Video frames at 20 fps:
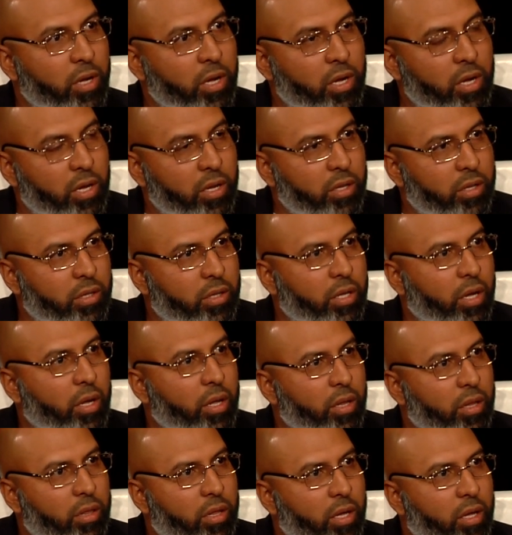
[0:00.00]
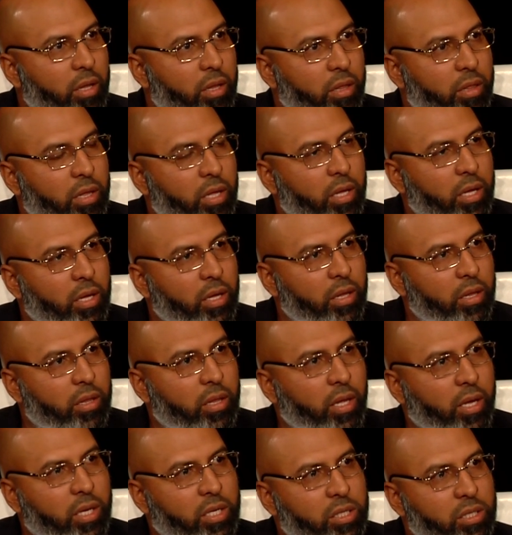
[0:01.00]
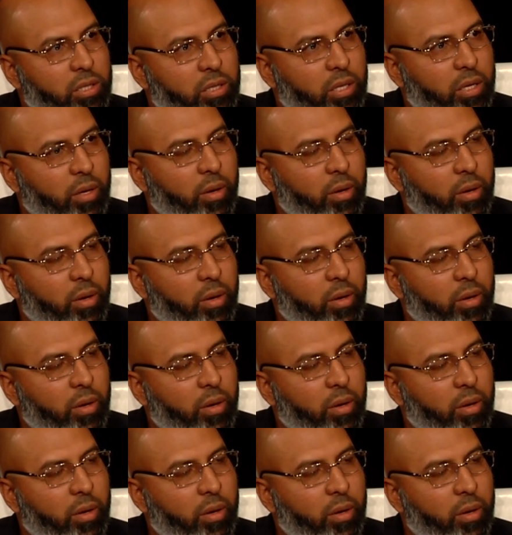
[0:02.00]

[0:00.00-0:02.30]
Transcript: I understand that. But